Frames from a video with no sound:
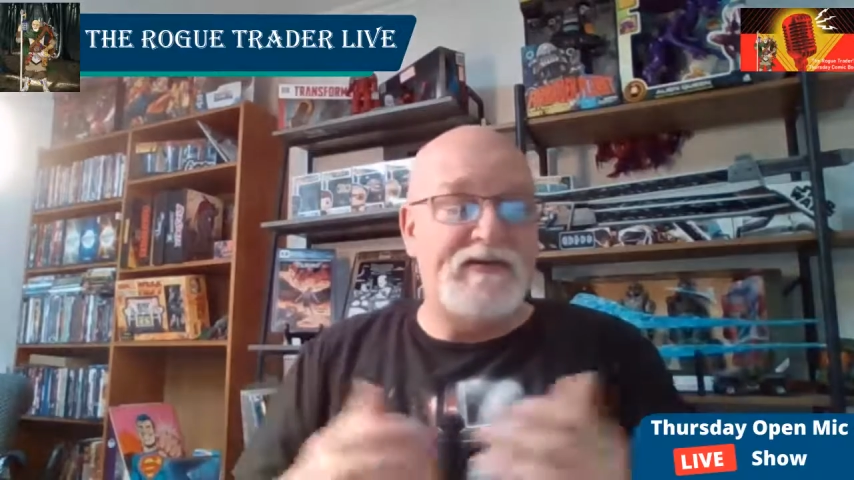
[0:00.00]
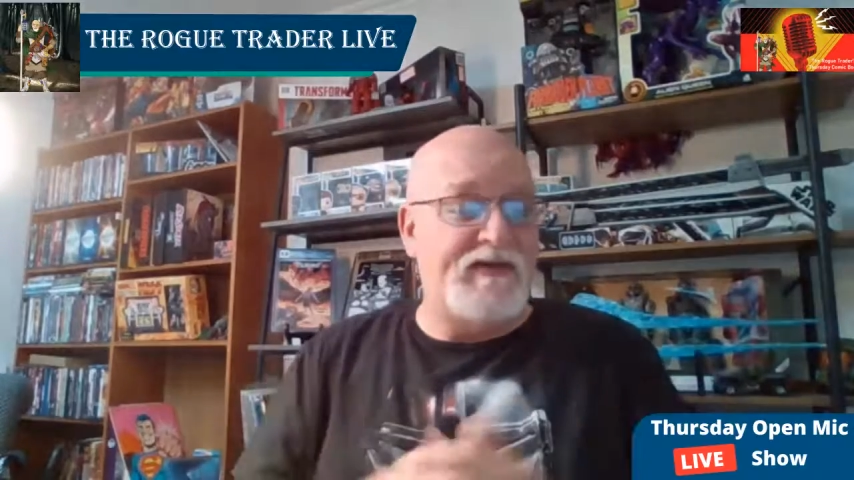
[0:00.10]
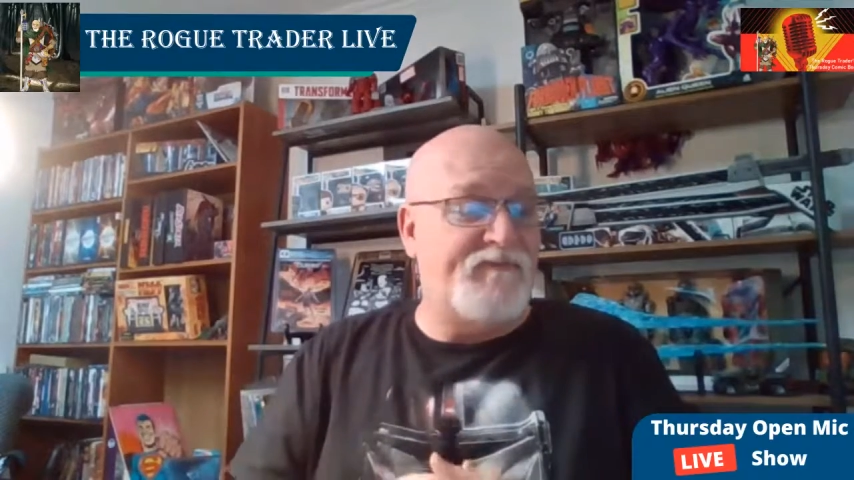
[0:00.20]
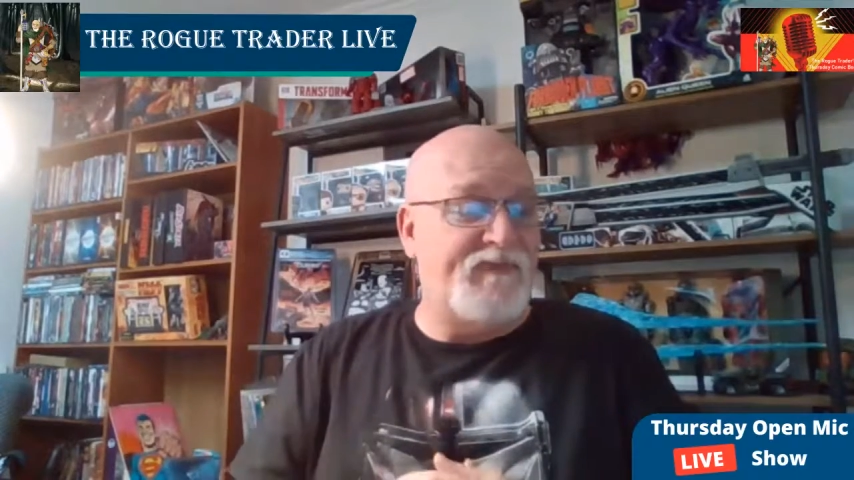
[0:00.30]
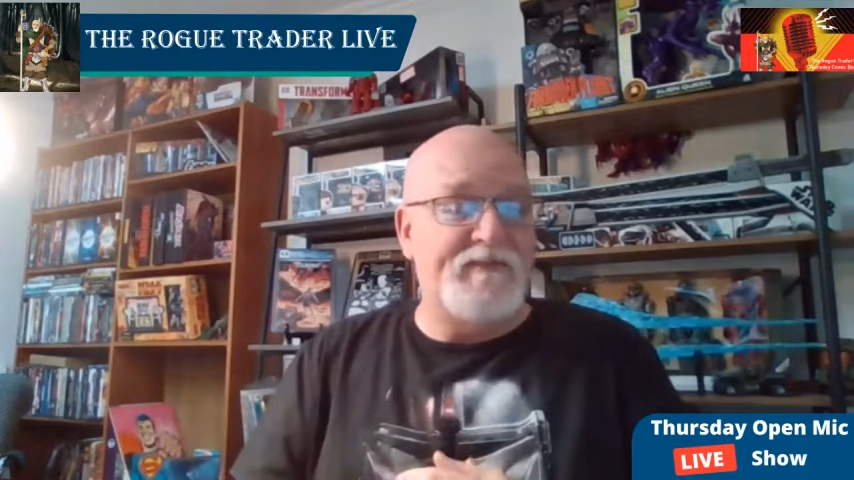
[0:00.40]

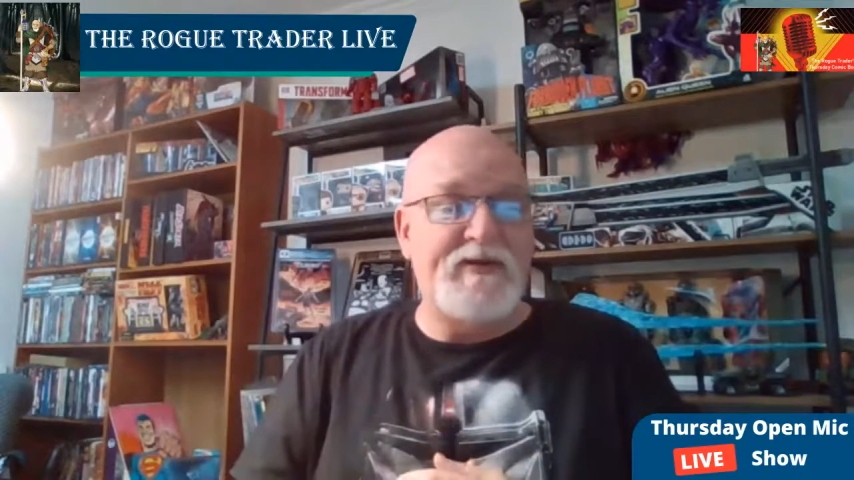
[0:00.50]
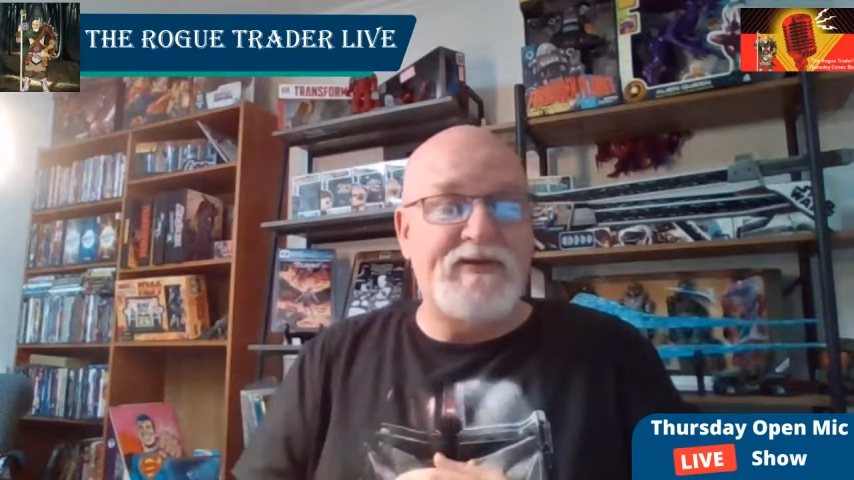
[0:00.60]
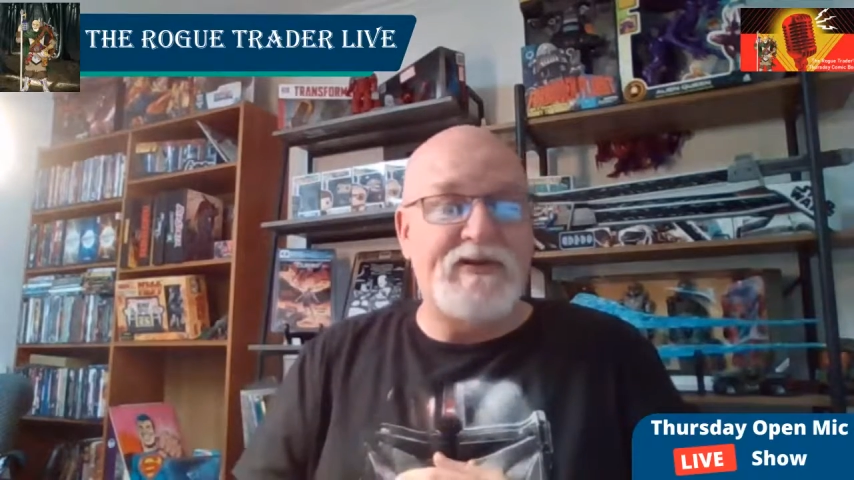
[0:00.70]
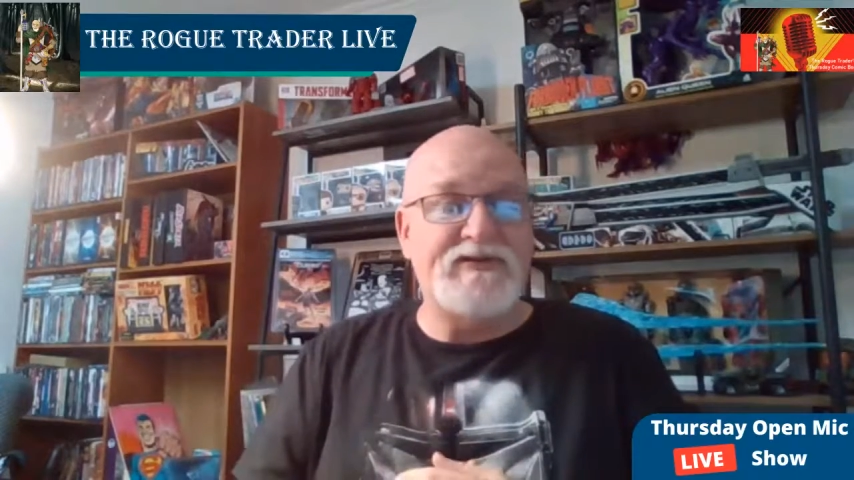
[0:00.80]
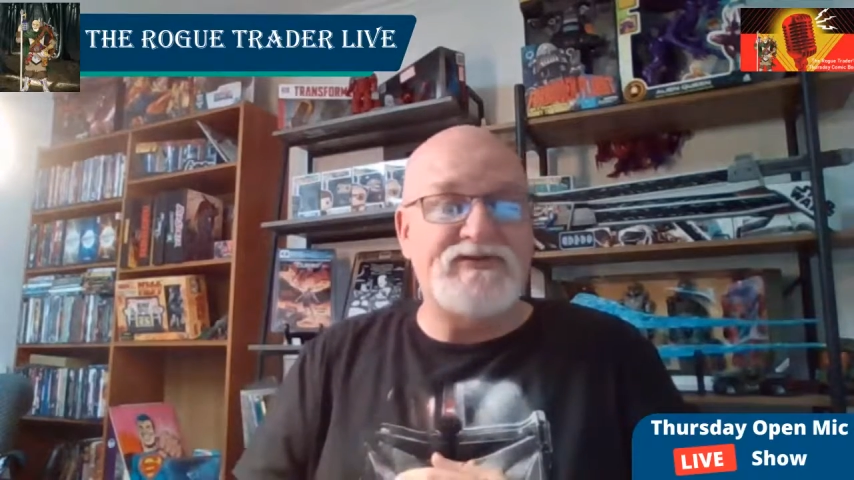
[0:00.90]
If
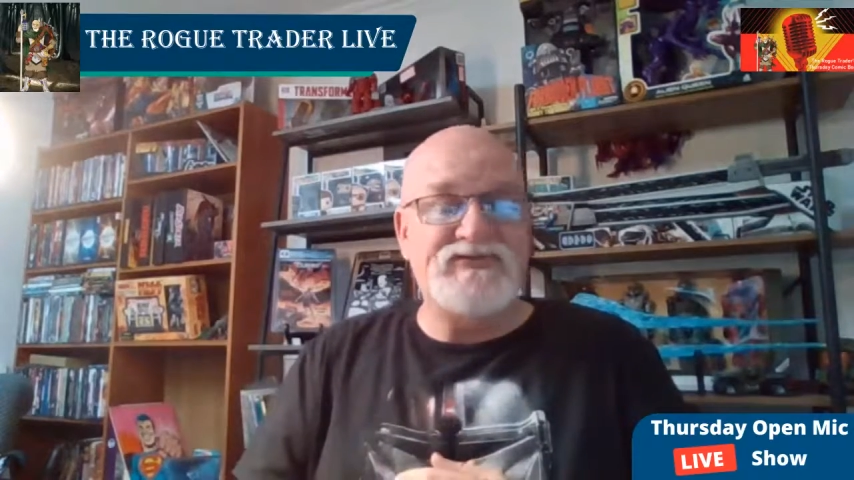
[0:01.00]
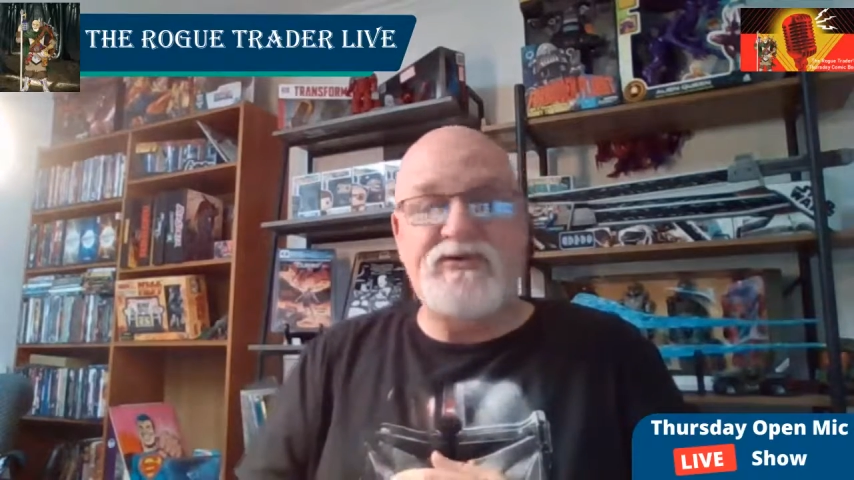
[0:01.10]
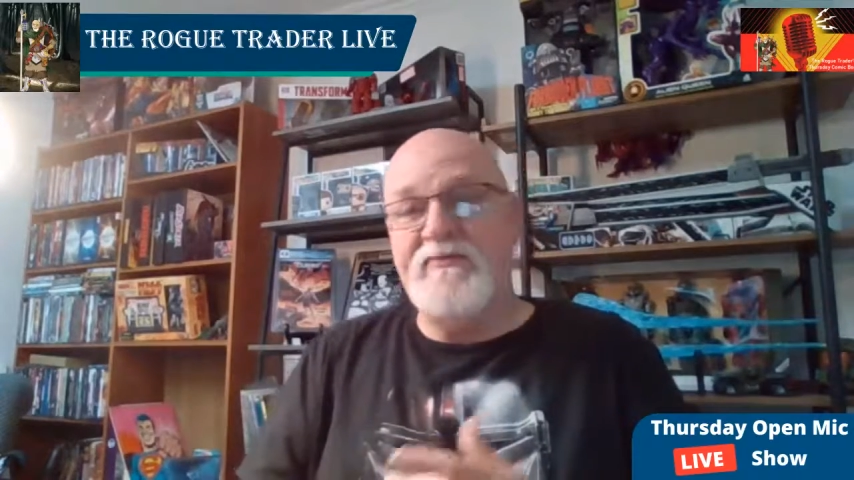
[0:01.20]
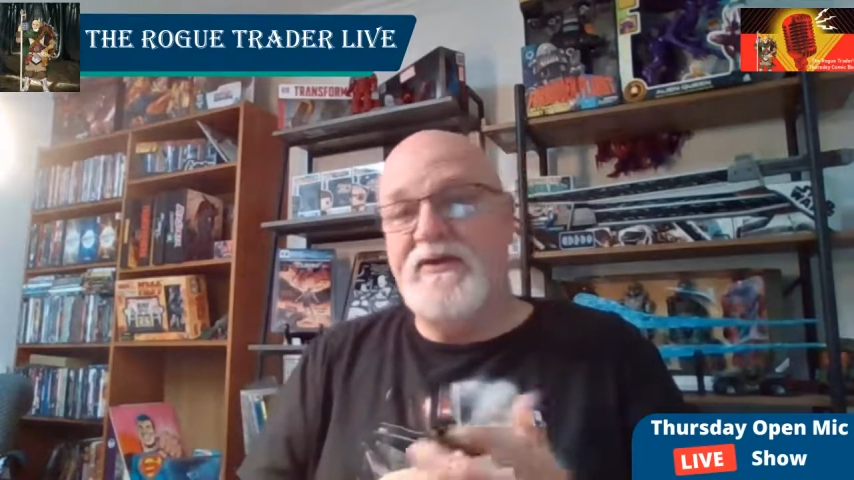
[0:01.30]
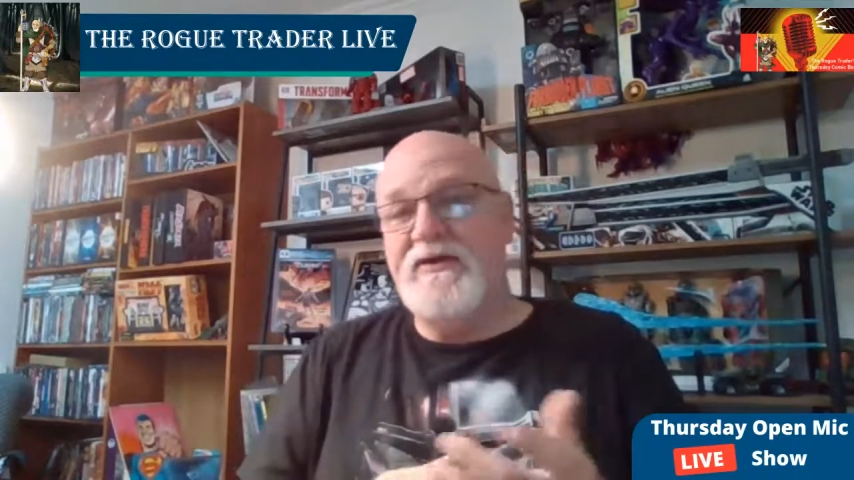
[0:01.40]
anybody'd like to
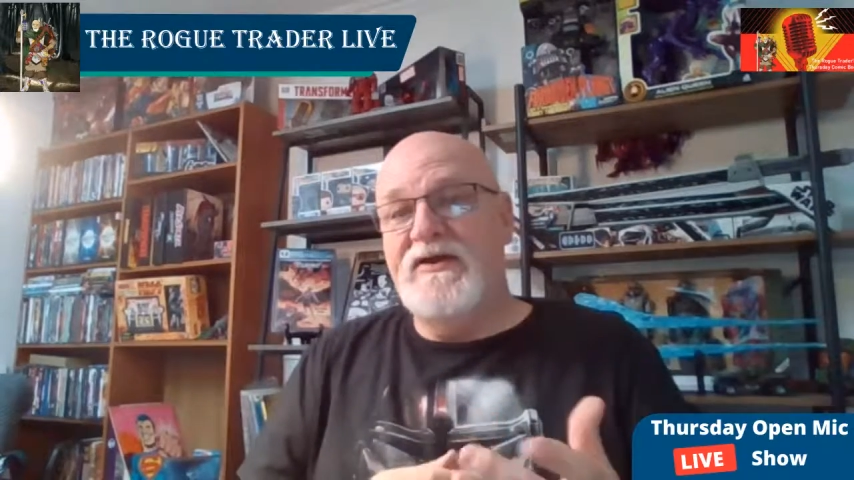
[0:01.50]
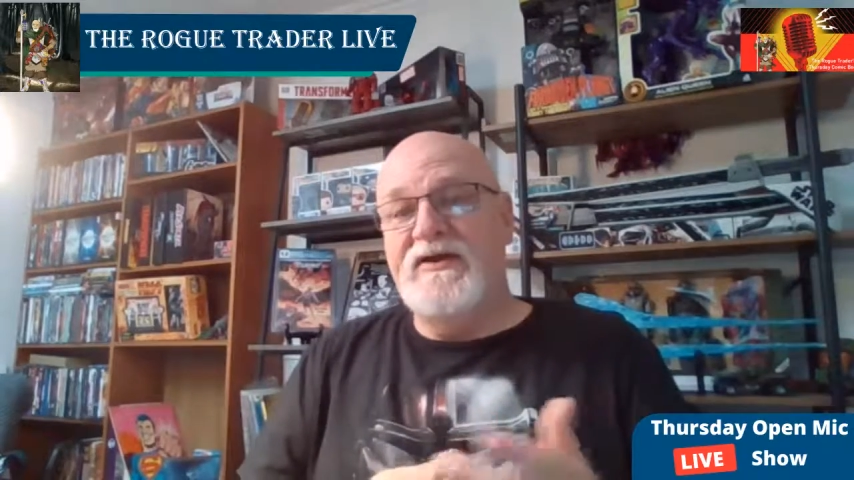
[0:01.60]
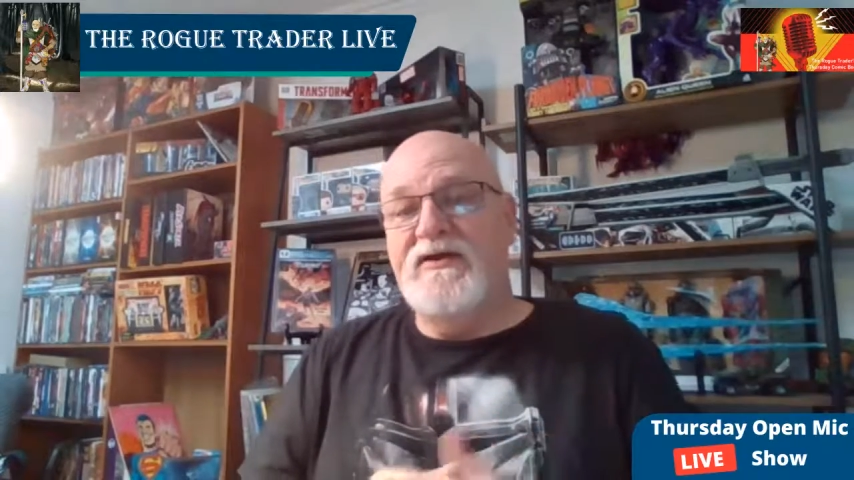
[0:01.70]
join me,